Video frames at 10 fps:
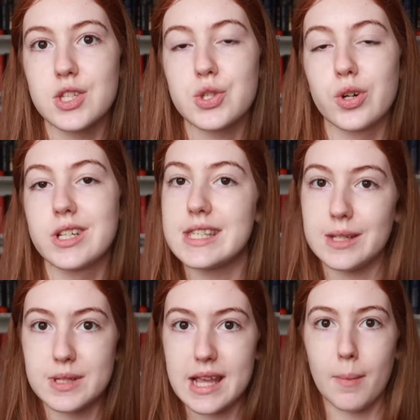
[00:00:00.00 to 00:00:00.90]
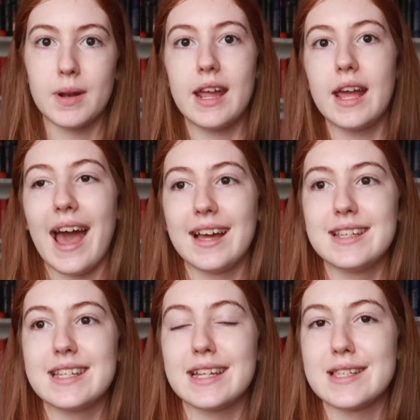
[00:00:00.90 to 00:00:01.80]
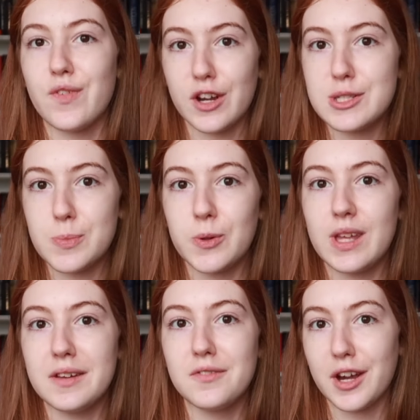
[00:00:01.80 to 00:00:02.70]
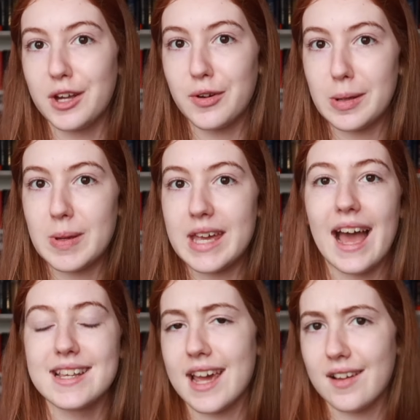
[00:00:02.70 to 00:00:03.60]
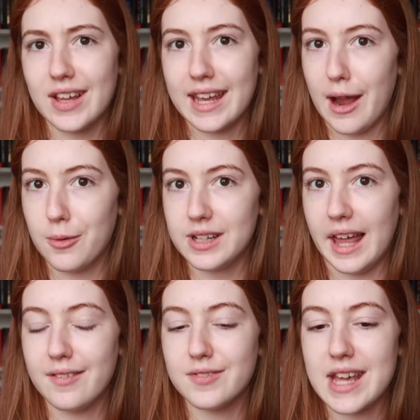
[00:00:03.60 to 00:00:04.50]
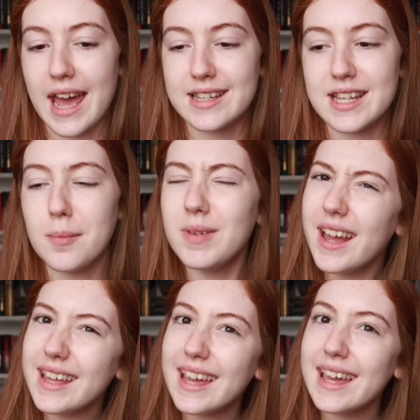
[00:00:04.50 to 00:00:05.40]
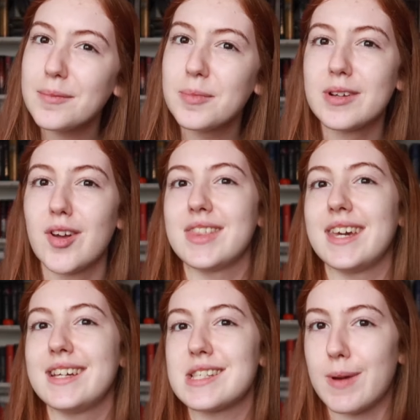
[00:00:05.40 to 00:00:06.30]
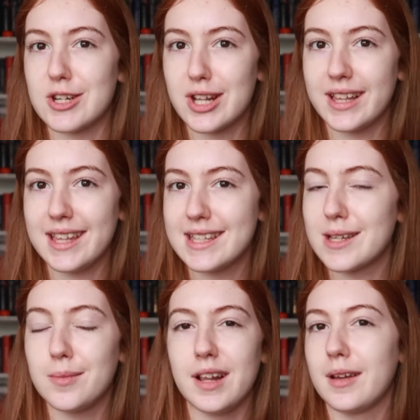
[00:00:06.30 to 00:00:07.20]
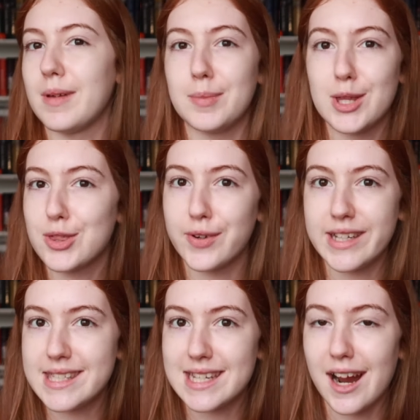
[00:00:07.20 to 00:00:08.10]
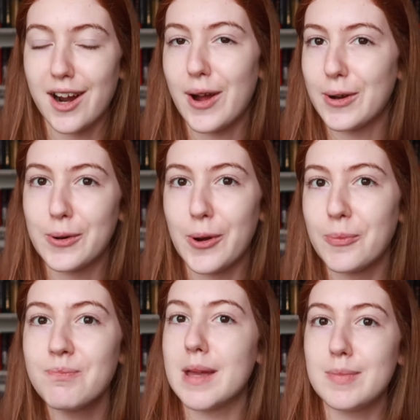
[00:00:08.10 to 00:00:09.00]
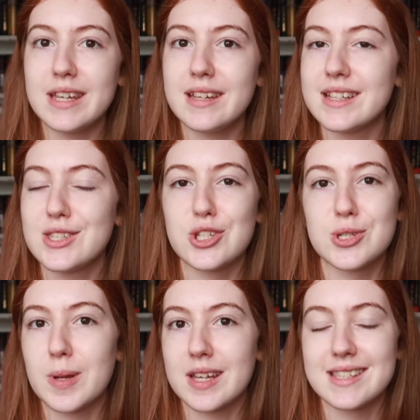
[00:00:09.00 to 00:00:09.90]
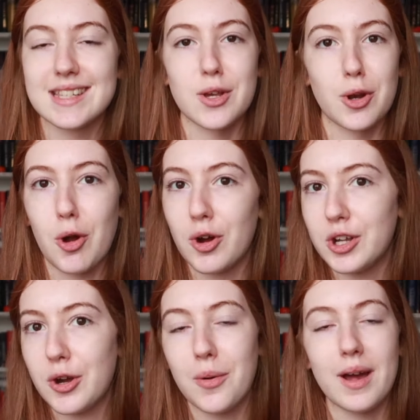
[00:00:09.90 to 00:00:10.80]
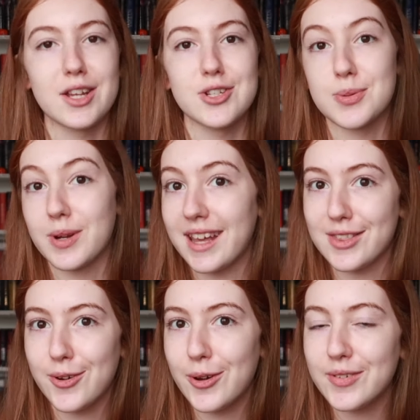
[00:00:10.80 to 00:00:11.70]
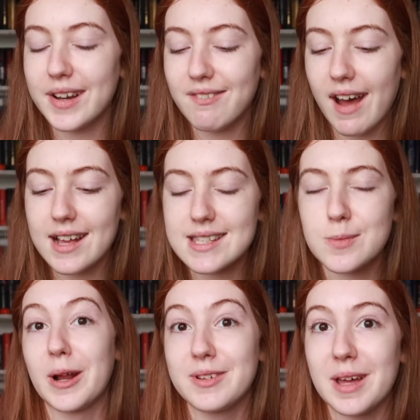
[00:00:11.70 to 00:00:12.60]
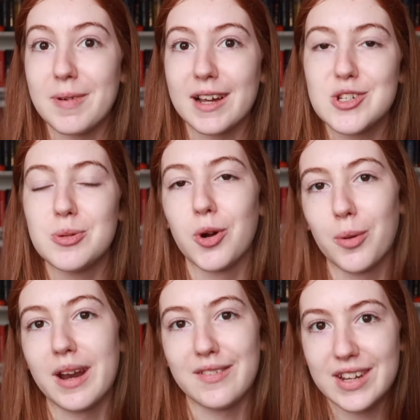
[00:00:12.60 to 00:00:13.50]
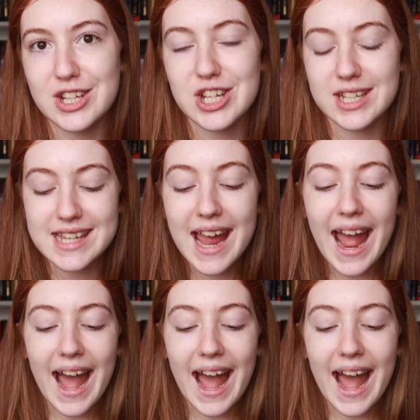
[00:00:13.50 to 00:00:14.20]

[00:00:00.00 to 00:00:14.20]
the store to see what's happening, and it's very spooky, very creepy, and I have like an hour left and I'm liking it, but nothing special. I think it's gonna be like maybe a 3-star, I don't know. Maybe it's just because it's on audio and I just want to get through it really fast, but I will get back to you more when I finish it.